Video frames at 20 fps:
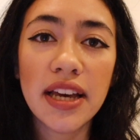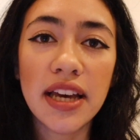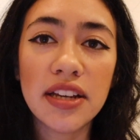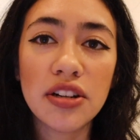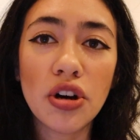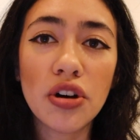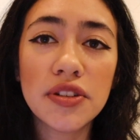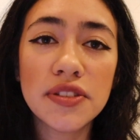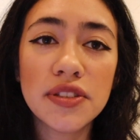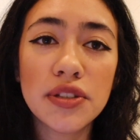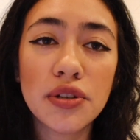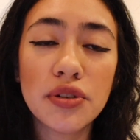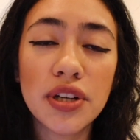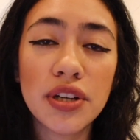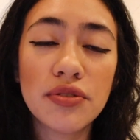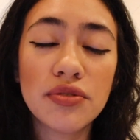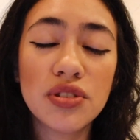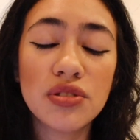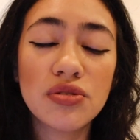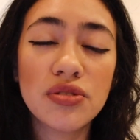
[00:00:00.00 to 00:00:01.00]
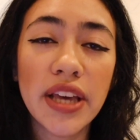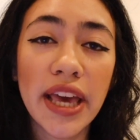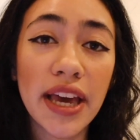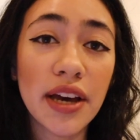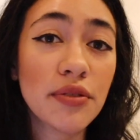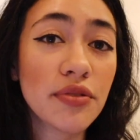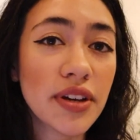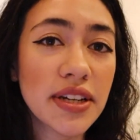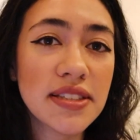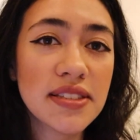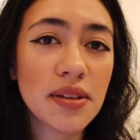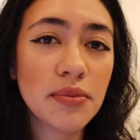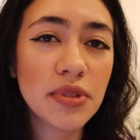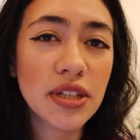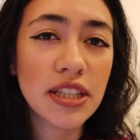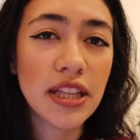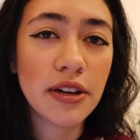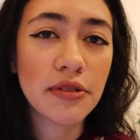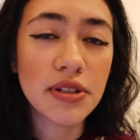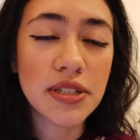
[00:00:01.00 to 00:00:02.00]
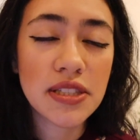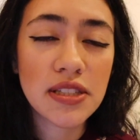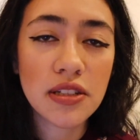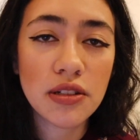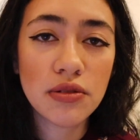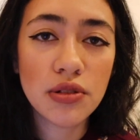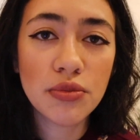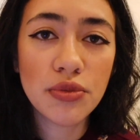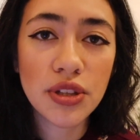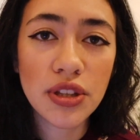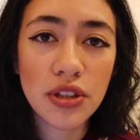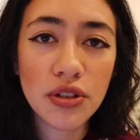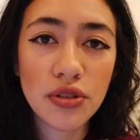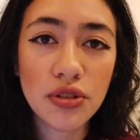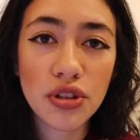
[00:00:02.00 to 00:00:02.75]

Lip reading: And also, if you can't find somebody that wants to room with you,